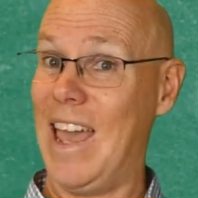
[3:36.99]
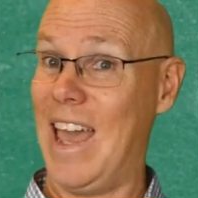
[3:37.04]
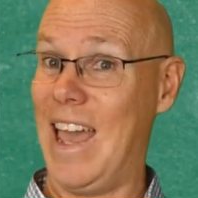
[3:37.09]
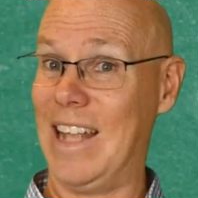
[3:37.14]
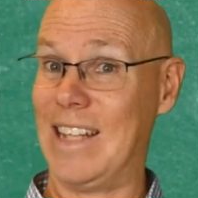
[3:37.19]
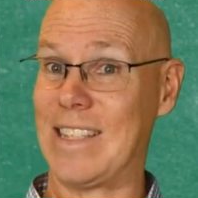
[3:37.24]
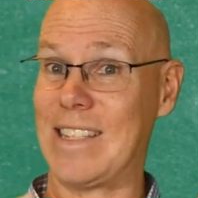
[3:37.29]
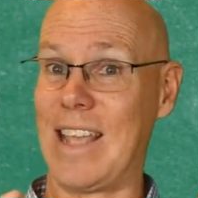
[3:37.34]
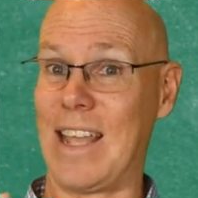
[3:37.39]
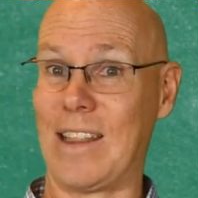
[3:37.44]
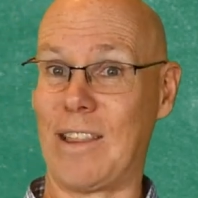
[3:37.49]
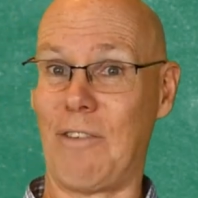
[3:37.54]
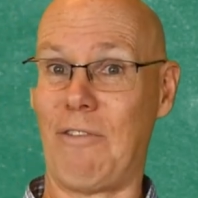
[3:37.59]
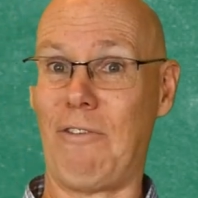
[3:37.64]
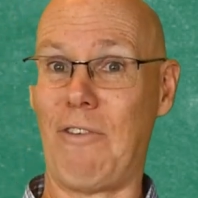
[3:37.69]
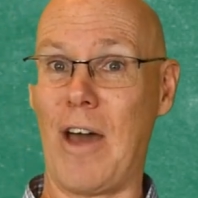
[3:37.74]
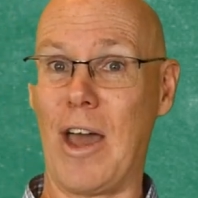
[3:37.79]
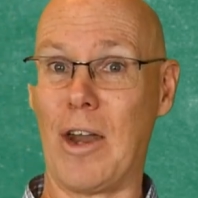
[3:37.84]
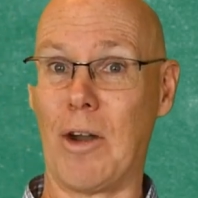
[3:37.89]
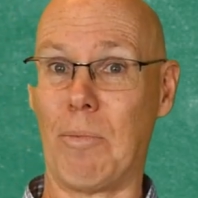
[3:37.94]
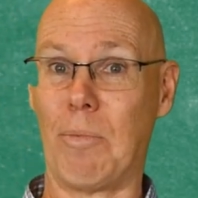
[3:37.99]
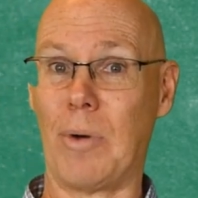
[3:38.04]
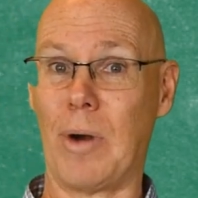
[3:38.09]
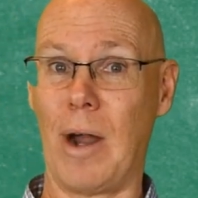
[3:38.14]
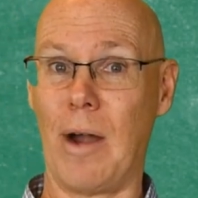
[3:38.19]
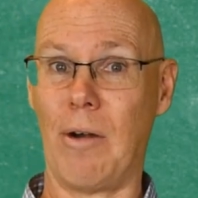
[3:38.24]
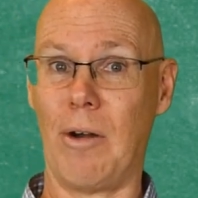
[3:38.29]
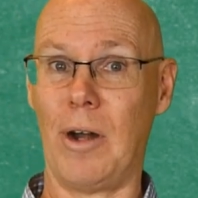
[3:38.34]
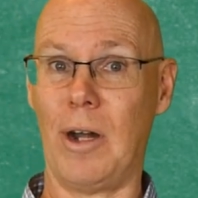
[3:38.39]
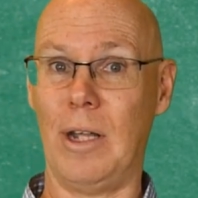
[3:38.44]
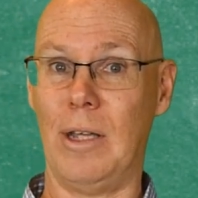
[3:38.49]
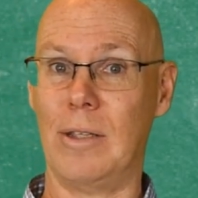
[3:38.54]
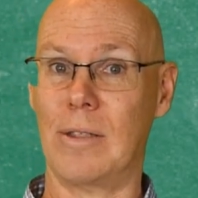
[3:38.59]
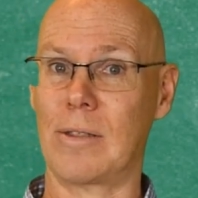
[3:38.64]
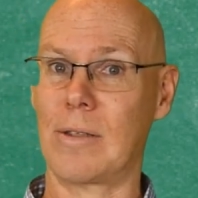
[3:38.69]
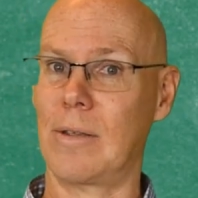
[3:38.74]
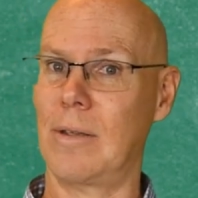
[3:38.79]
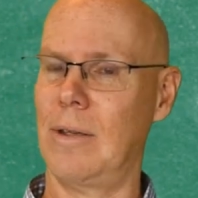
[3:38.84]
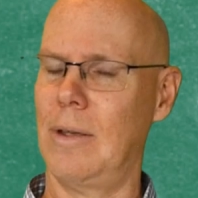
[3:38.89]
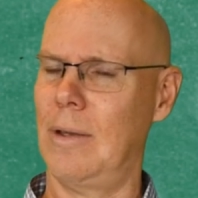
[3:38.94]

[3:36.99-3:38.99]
and set the final priorities.